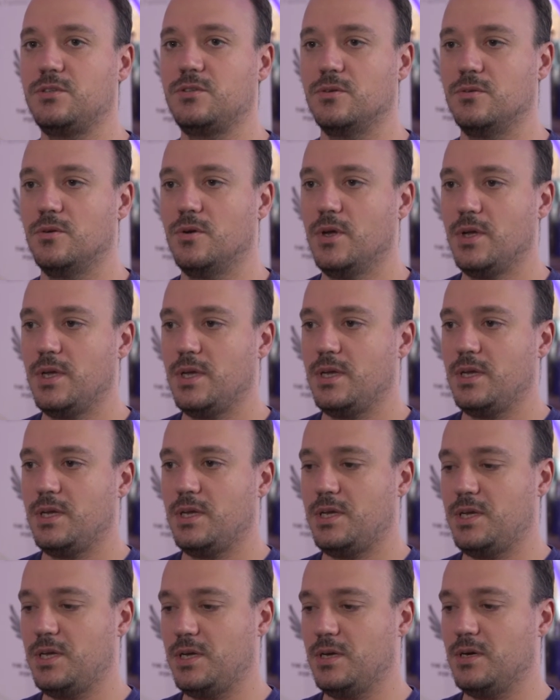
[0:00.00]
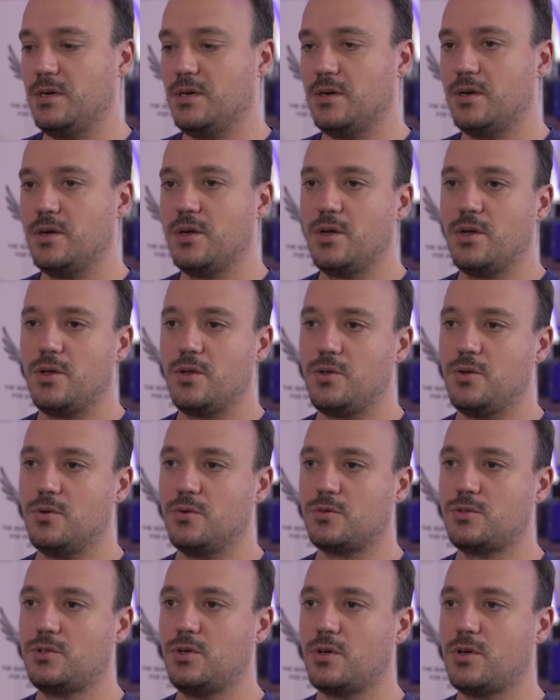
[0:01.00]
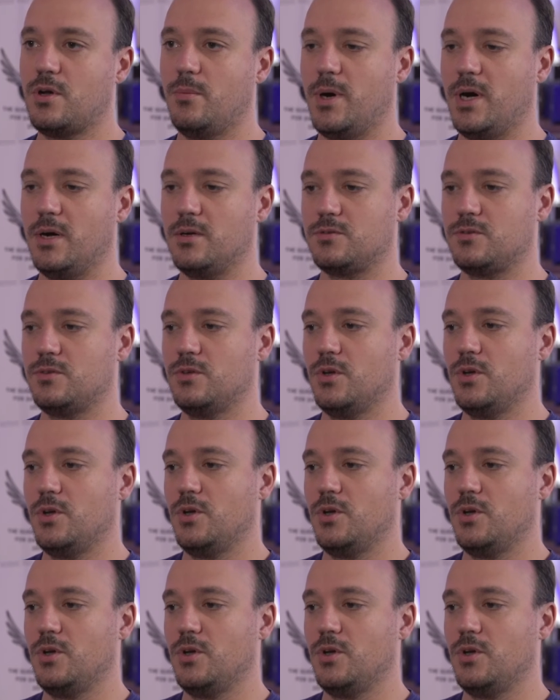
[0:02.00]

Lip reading: So here you talk about